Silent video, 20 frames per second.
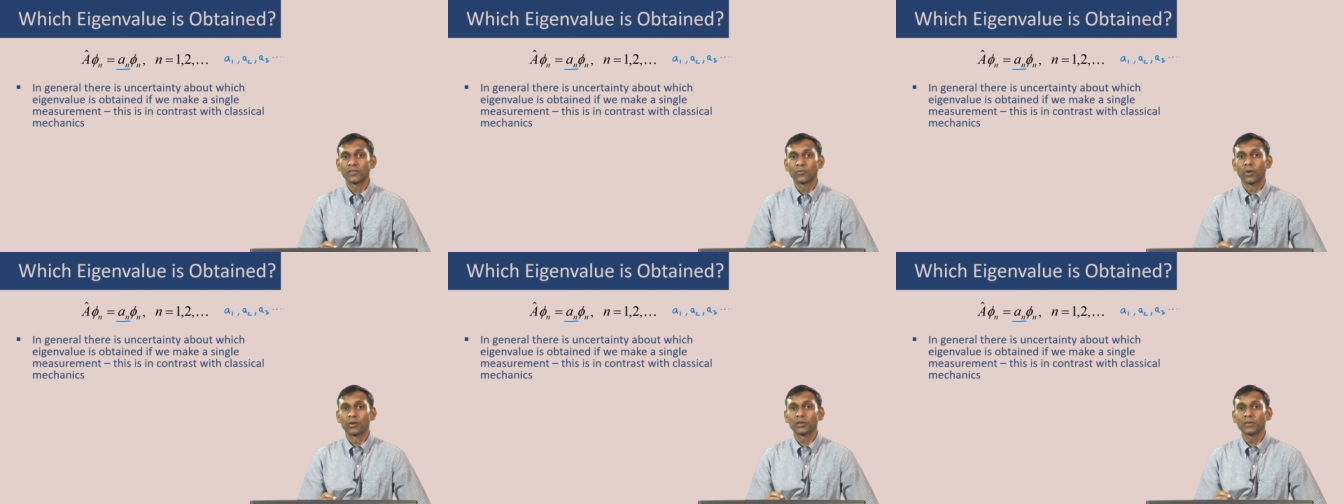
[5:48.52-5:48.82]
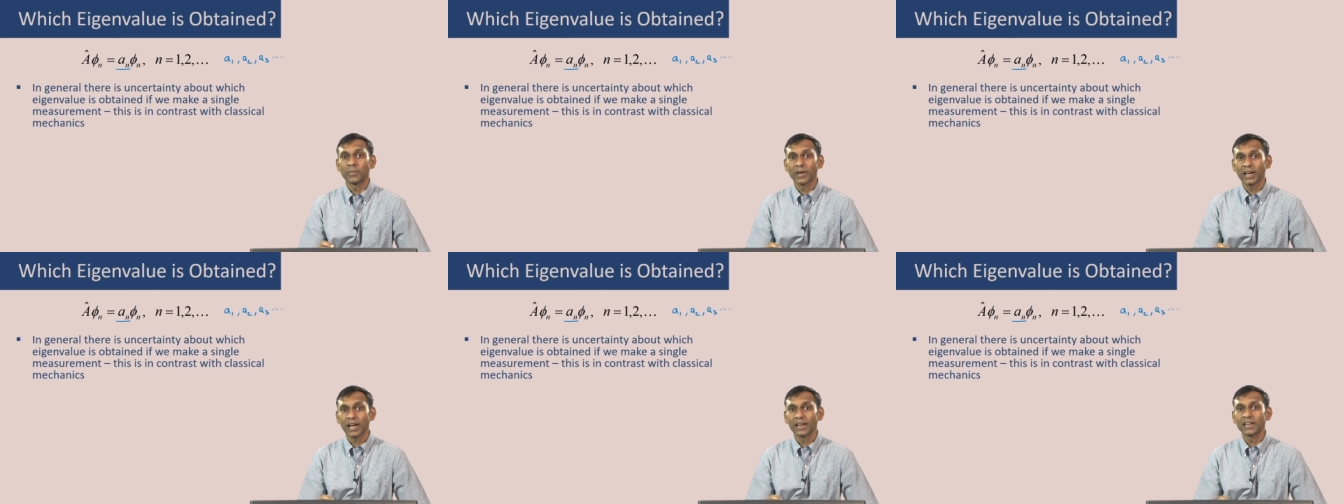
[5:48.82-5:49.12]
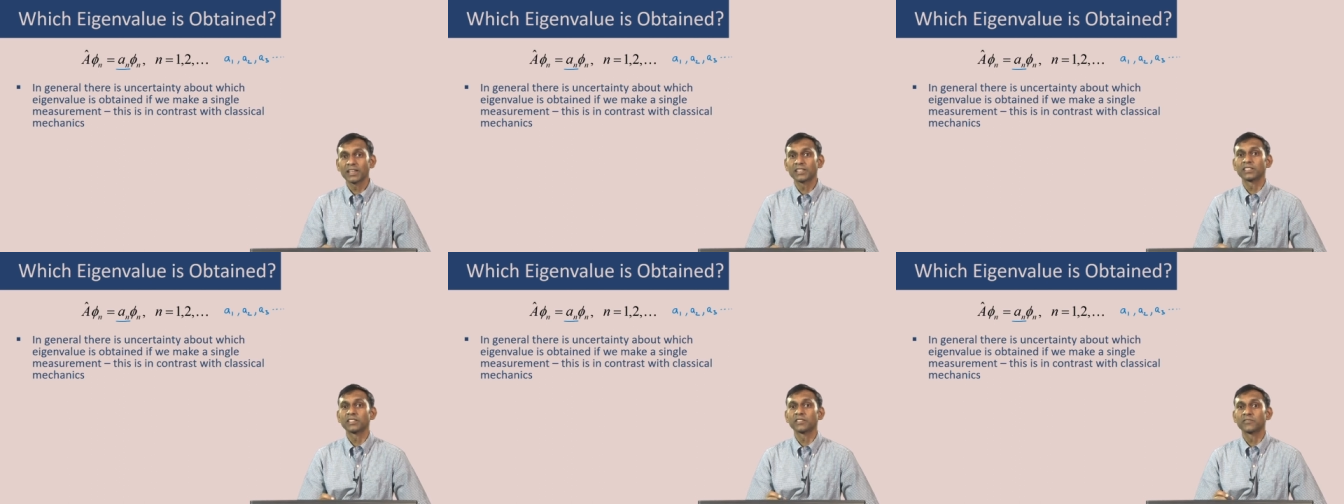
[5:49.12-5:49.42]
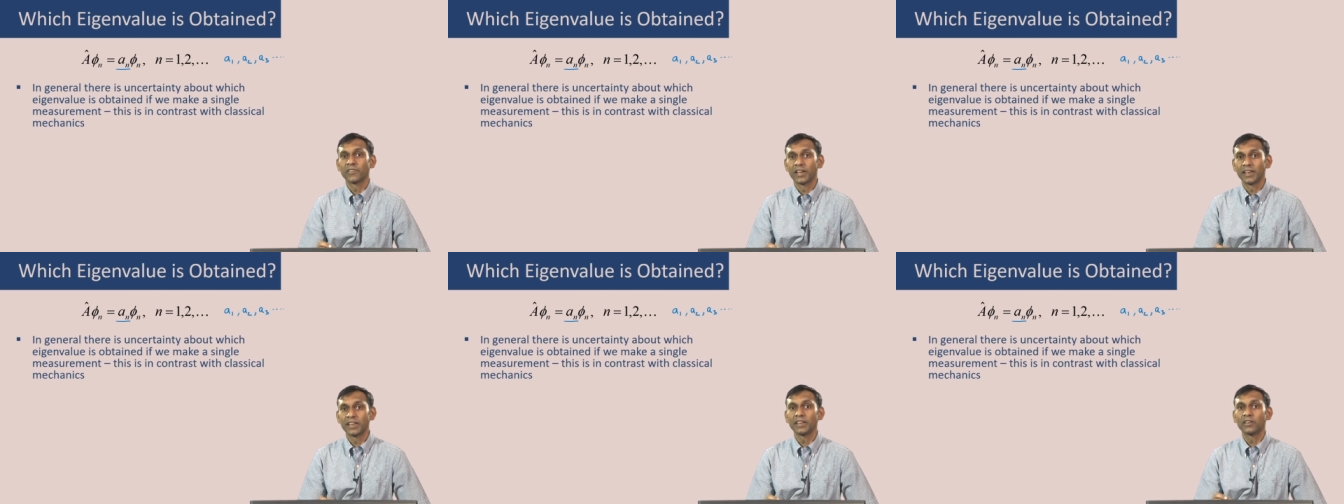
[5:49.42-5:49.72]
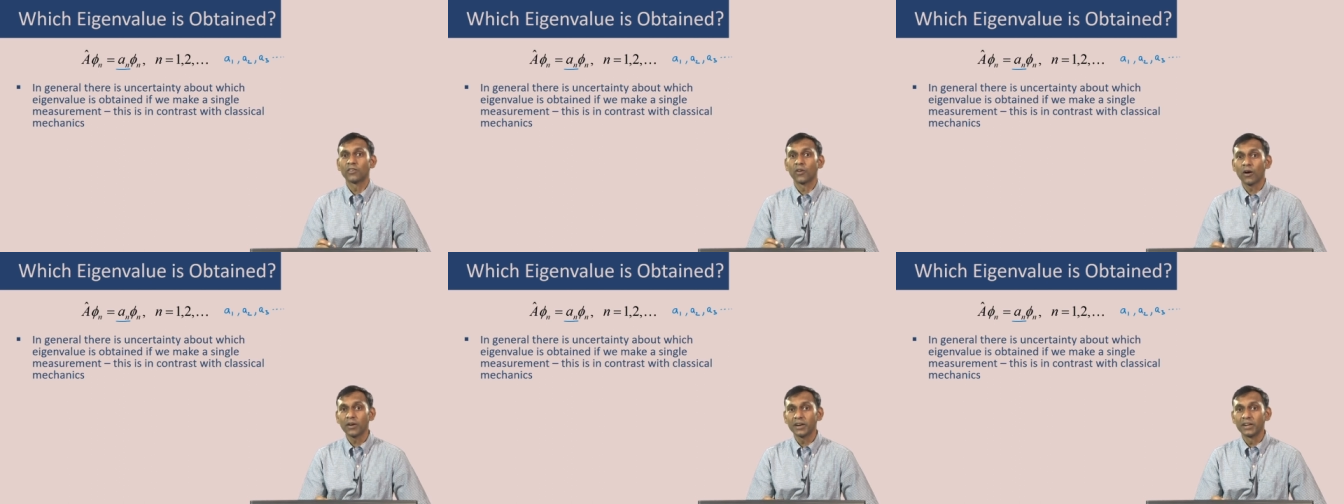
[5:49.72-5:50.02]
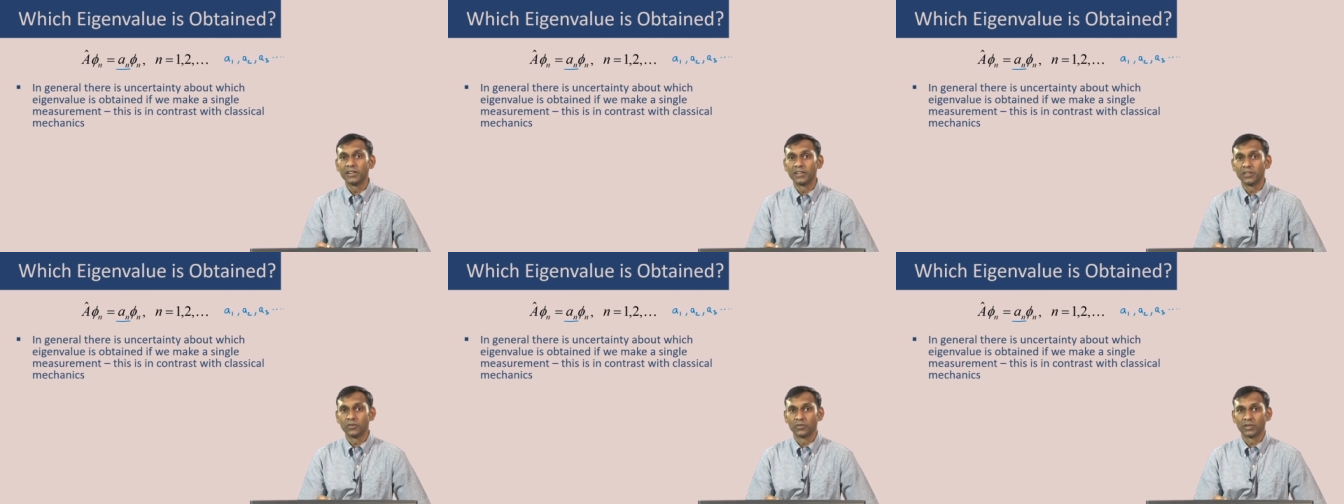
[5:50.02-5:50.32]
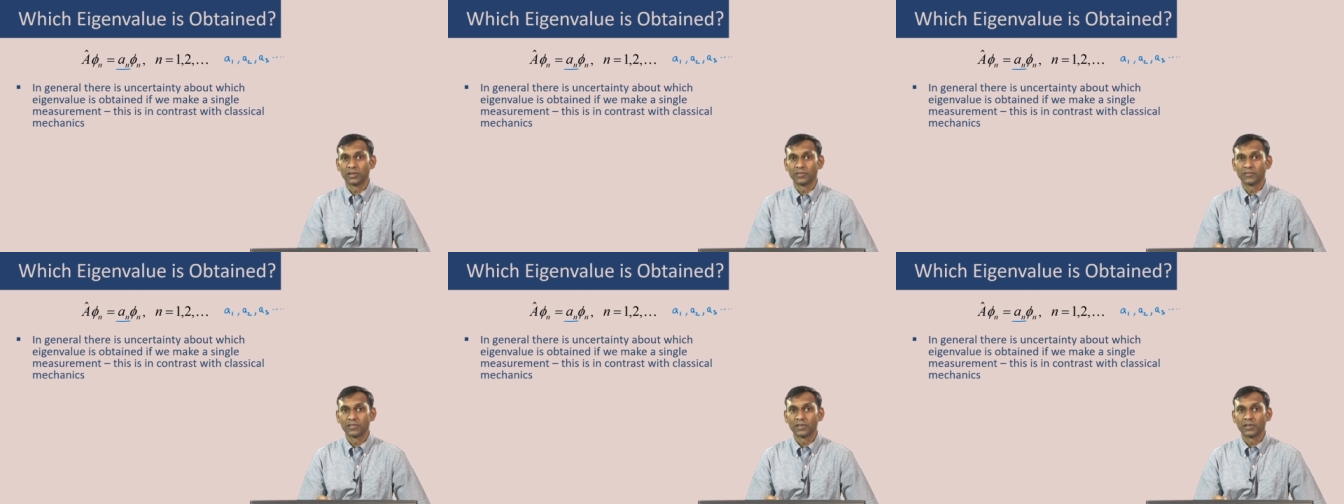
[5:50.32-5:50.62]
quantum mechanics is very
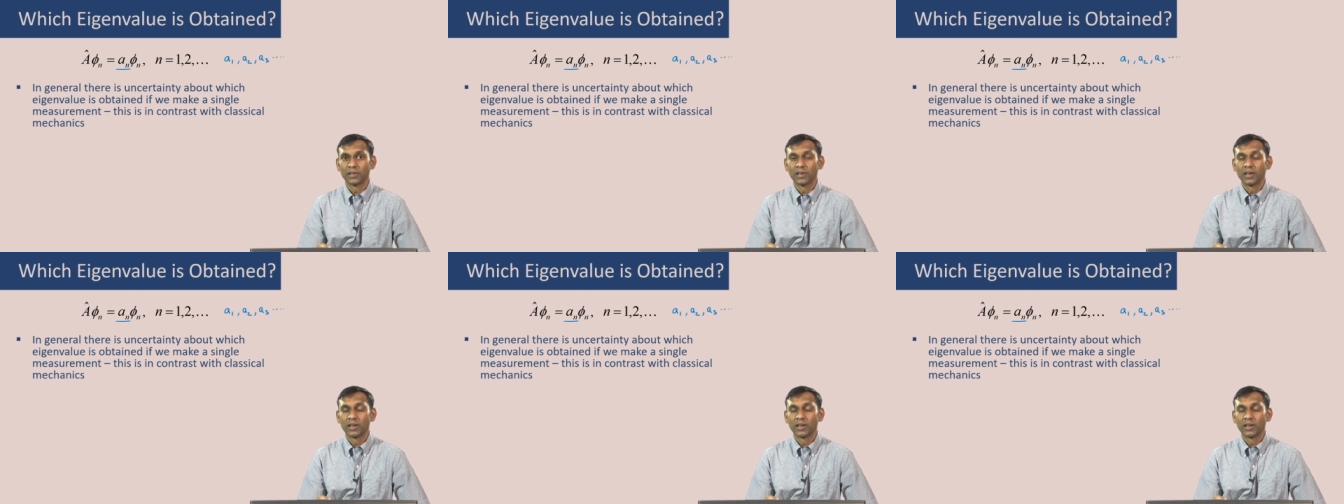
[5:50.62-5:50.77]
non-intuitive